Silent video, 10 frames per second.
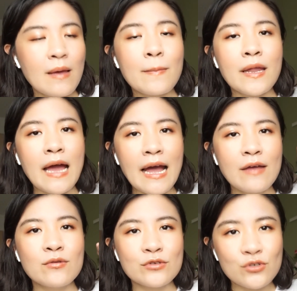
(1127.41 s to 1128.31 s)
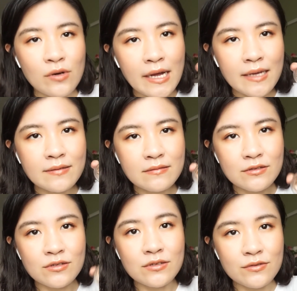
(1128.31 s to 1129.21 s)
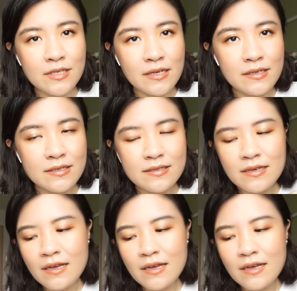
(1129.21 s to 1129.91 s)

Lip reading: But I will try to use this